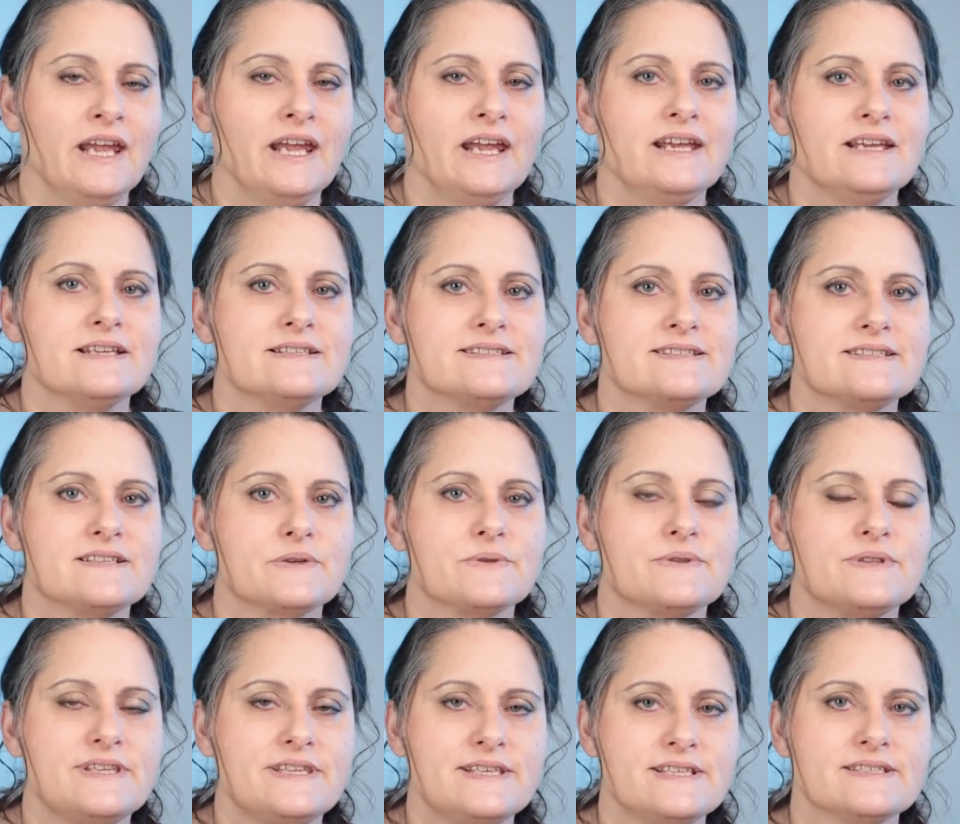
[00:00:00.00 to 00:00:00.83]
And so
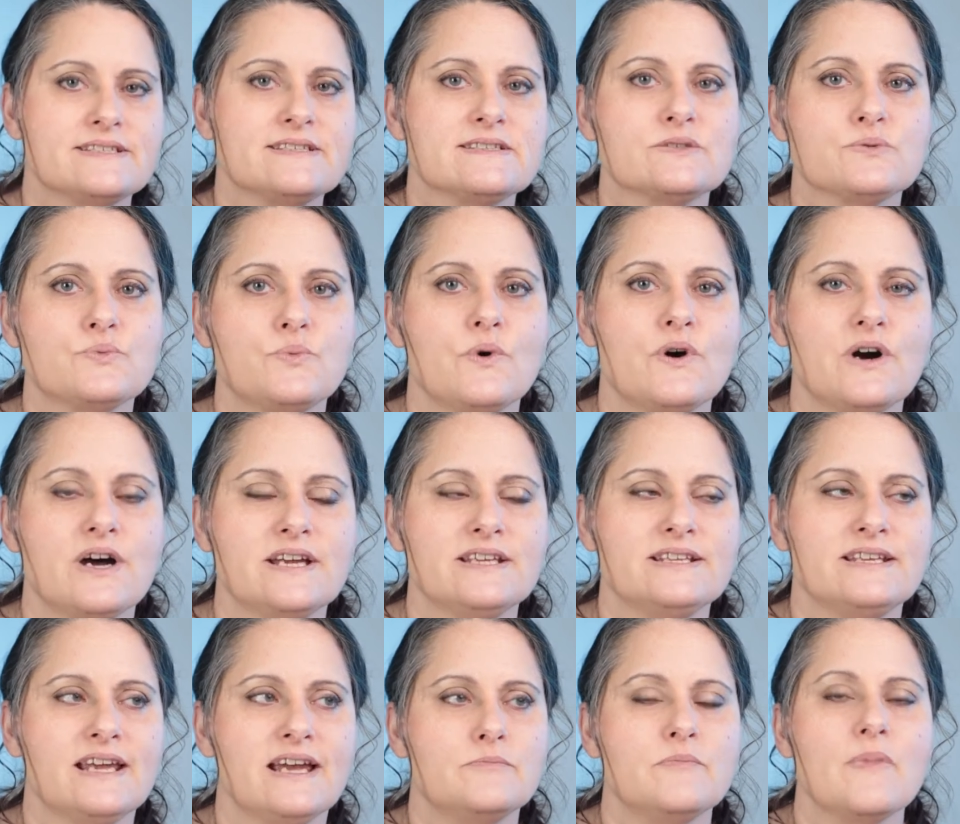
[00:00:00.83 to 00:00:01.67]
this is
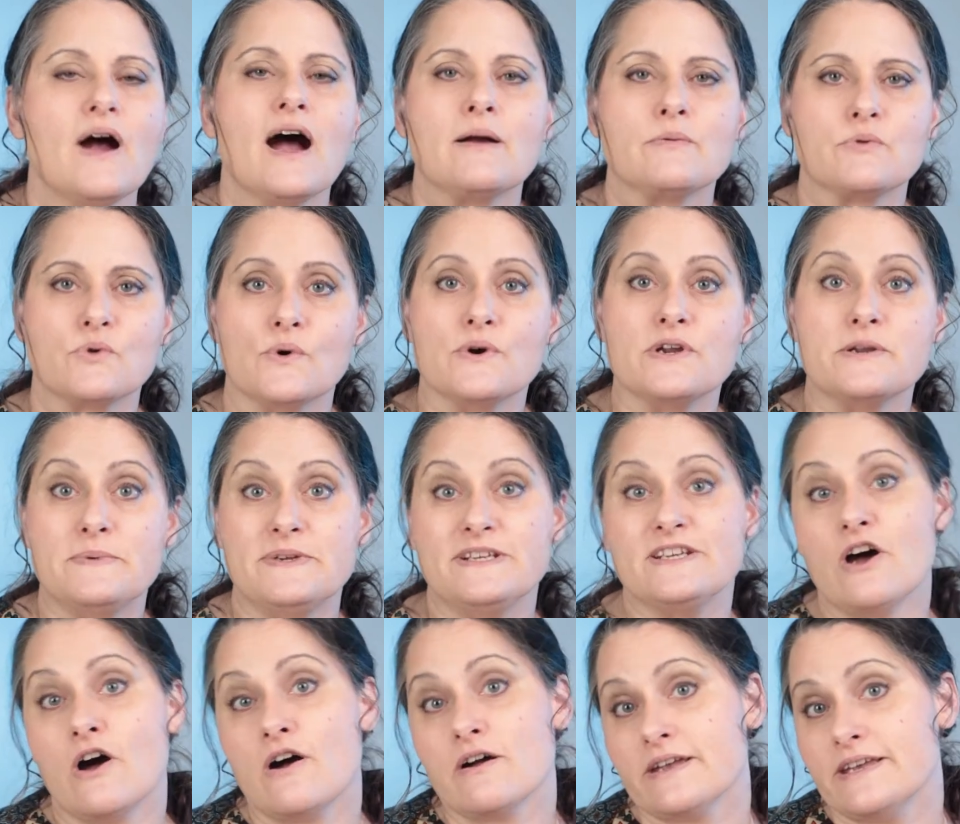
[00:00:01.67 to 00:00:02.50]
what I'm going to be
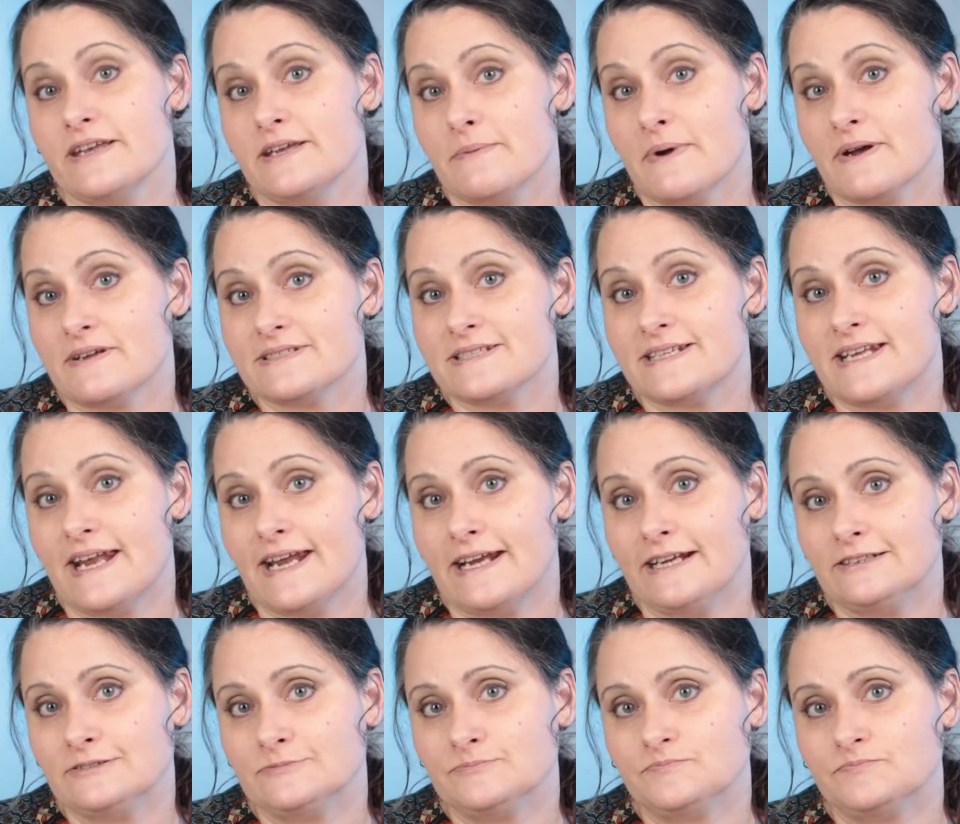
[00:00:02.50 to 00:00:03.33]
talking about today.